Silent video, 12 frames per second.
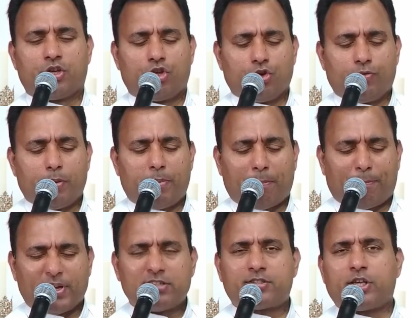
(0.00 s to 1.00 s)
You will be
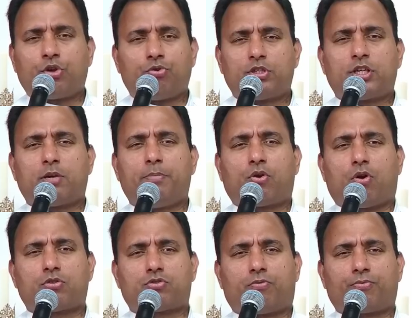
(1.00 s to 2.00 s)
persecuted
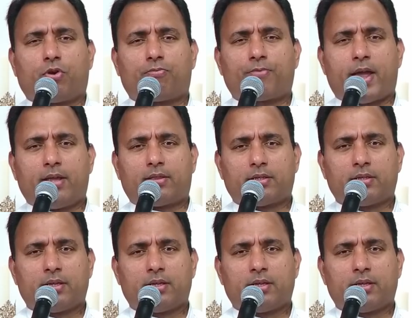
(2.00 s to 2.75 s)
because of your faith.